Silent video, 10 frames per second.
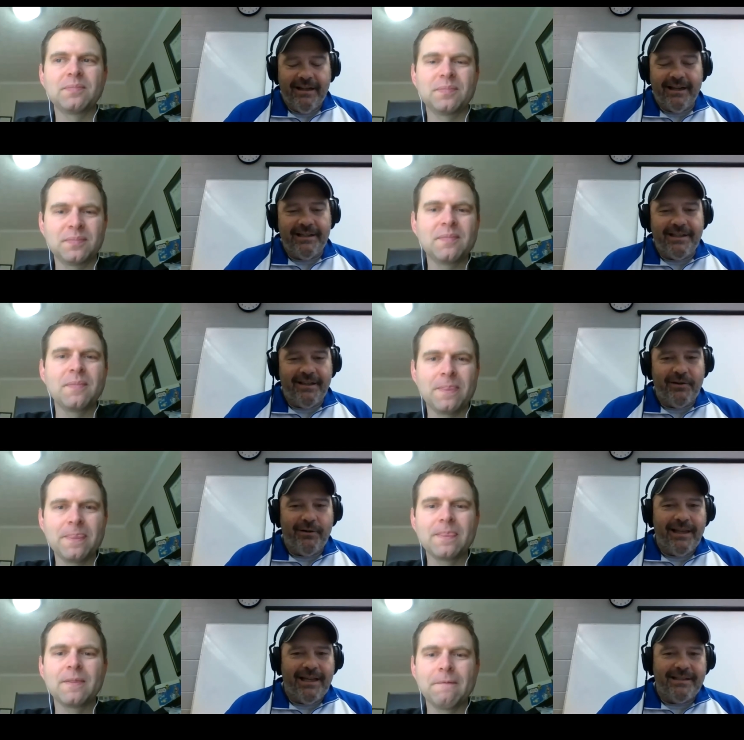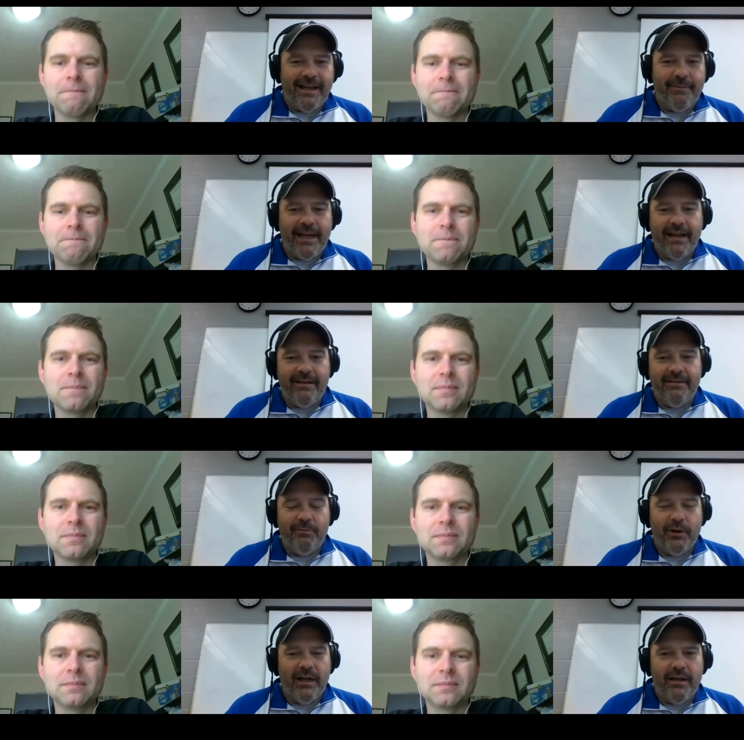Speaker 1: against Illinois last time he had
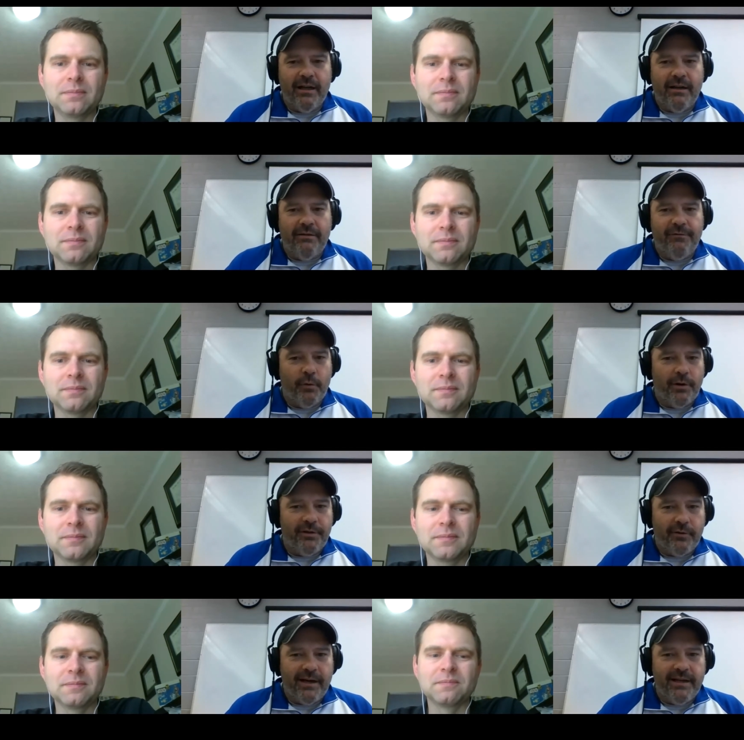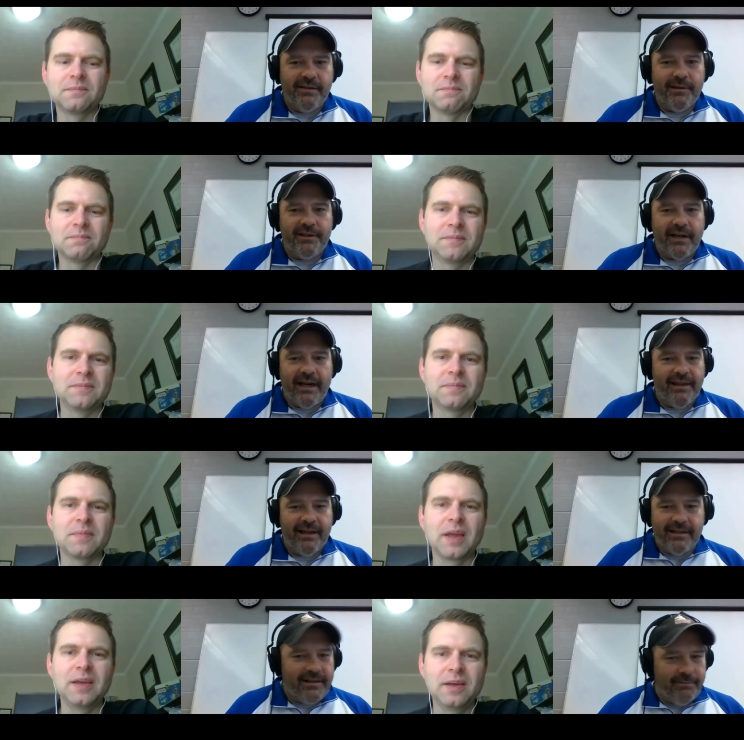what uh, four threes, which I
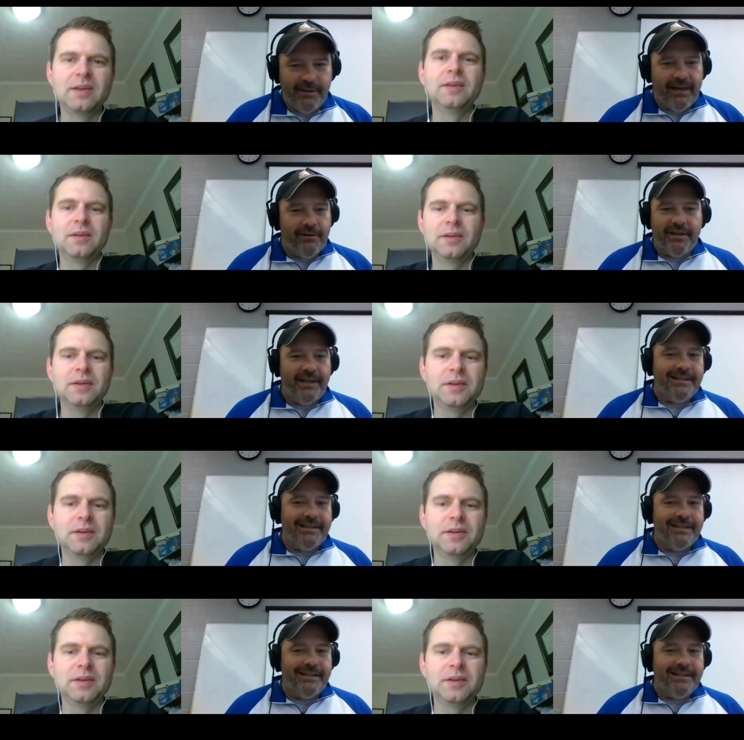think it, I mean I don't think